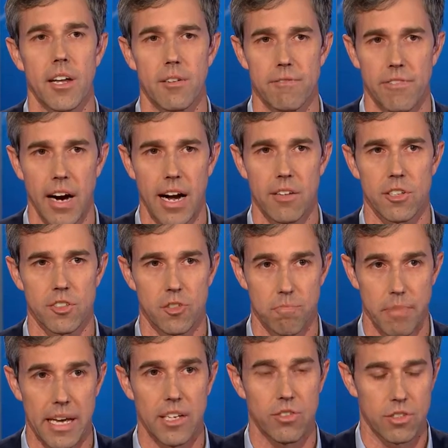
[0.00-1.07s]
kind of
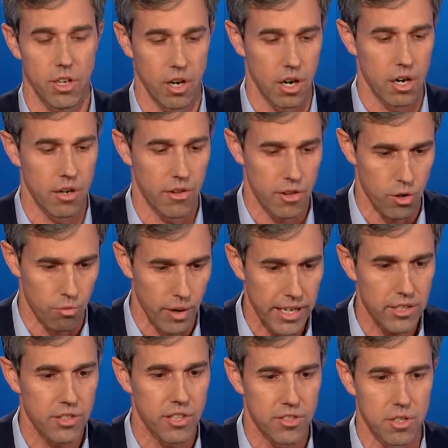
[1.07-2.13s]
violence based on the
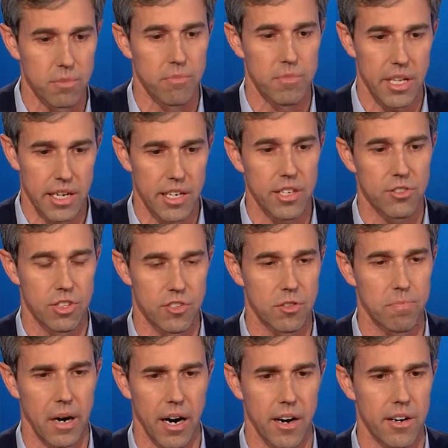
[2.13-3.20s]
racism that he's
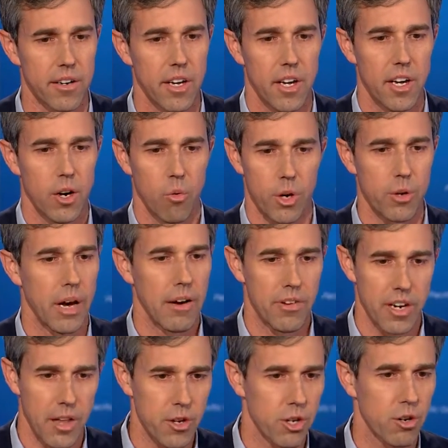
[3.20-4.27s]
inspired, where you
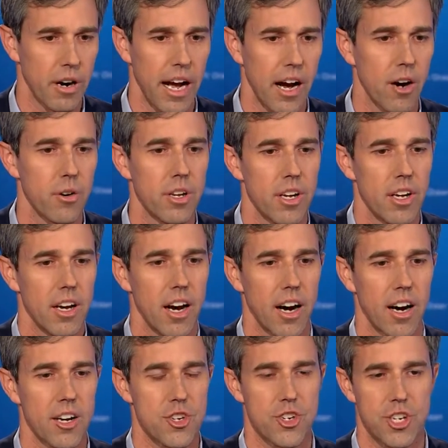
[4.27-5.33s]
have another crowd
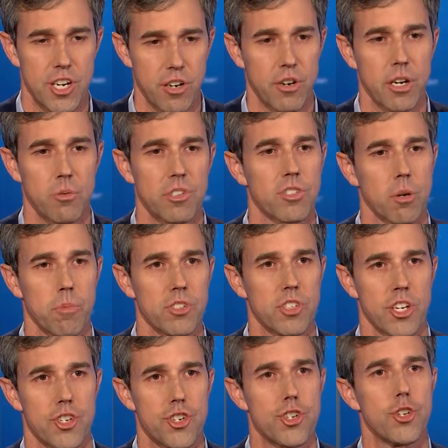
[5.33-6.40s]
uh, cheering when someone
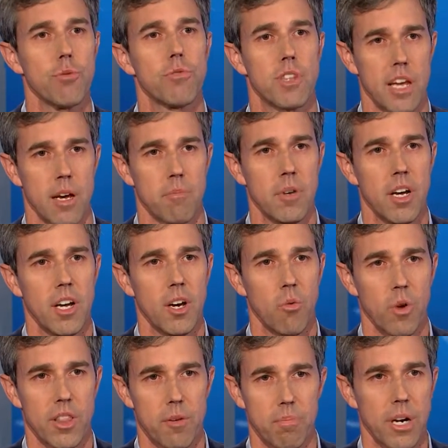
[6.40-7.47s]
says shoot them,
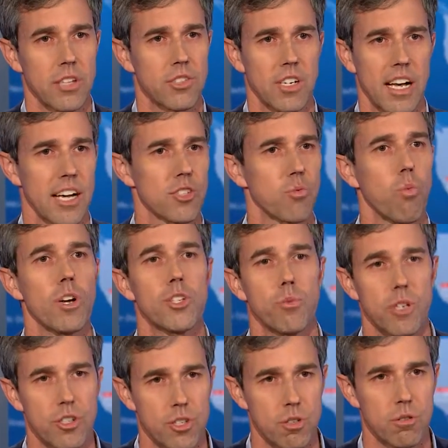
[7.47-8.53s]
when the president asks, What
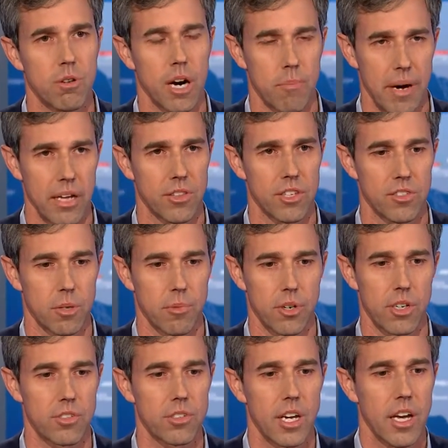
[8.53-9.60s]
do we do about these
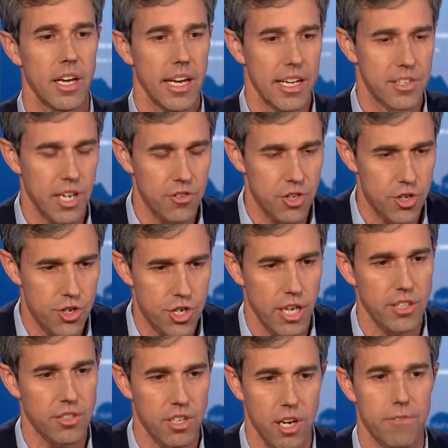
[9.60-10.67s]
immigrants? It doesn't
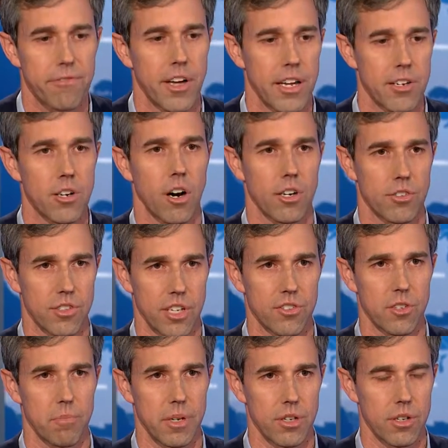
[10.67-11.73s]
just offend our
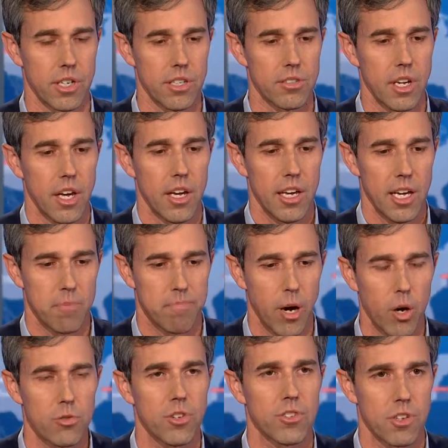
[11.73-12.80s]
sensibilities, it
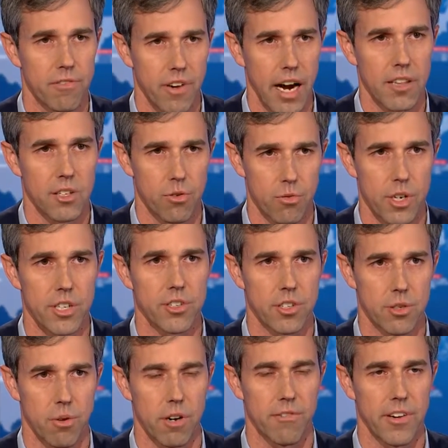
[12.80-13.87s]
poses a violent
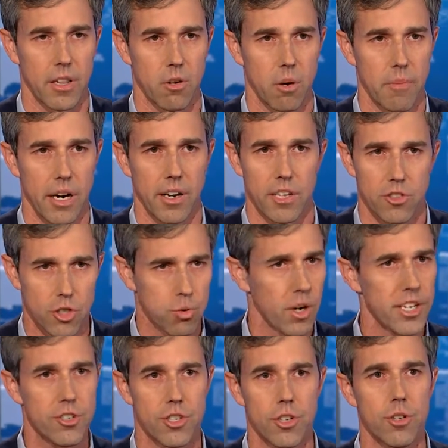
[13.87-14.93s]
risk to our fellow Americans.
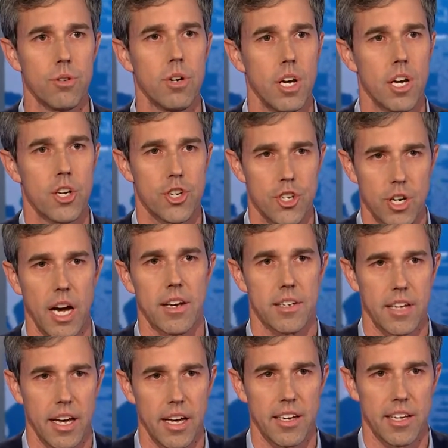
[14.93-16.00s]
22
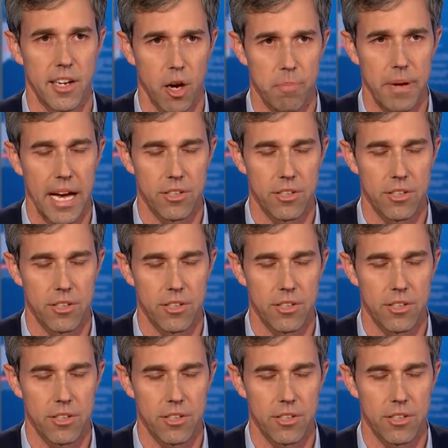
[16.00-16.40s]
shot dead in El